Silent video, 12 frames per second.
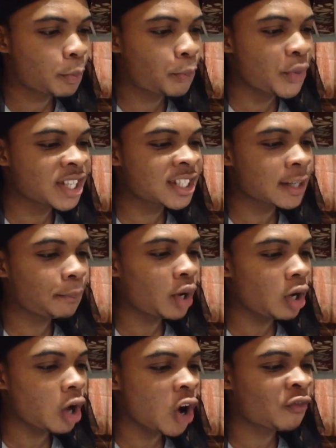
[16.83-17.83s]

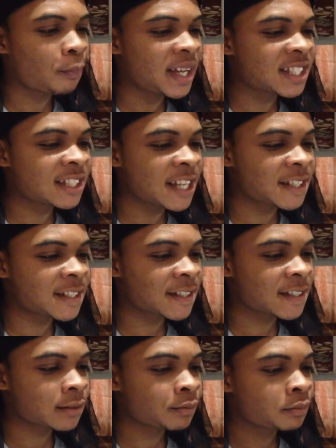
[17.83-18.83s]
Principle of
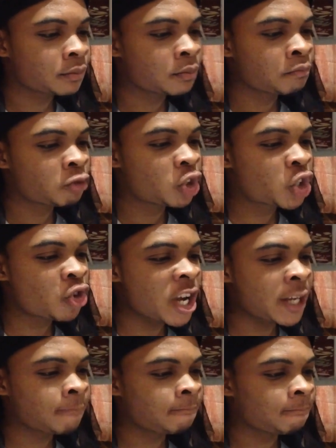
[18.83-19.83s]
Business. 3.